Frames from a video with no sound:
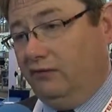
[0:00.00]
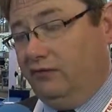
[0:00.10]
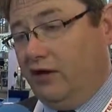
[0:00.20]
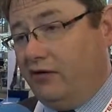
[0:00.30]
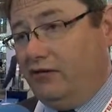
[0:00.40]

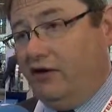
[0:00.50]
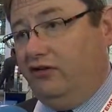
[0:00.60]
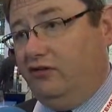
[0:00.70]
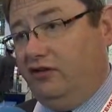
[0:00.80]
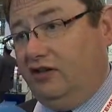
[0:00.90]
very, very
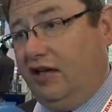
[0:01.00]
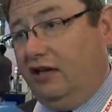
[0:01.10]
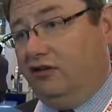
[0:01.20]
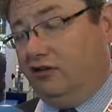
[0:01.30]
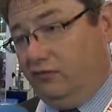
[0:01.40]

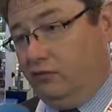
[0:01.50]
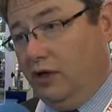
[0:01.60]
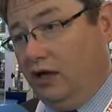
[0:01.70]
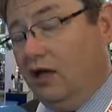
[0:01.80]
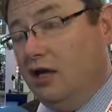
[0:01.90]
sophisticated
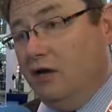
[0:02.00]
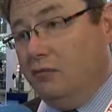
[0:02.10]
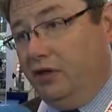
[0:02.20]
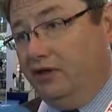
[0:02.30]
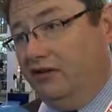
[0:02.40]
software
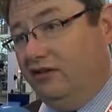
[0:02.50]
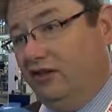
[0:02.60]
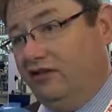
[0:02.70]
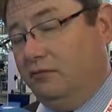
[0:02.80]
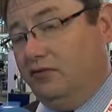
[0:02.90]
built into
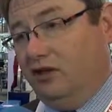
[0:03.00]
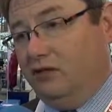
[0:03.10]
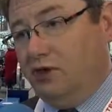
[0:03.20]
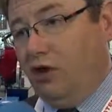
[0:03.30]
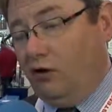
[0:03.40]
systems that
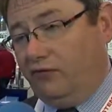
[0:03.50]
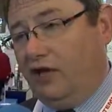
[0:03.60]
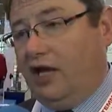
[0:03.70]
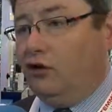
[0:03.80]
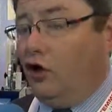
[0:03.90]
can be
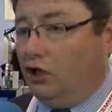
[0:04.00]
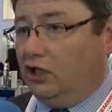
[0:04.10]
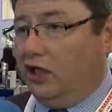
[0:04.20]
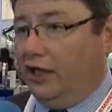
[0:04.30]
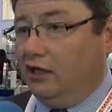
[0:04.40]
offline or
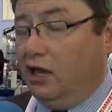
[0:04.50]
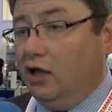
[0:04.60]
online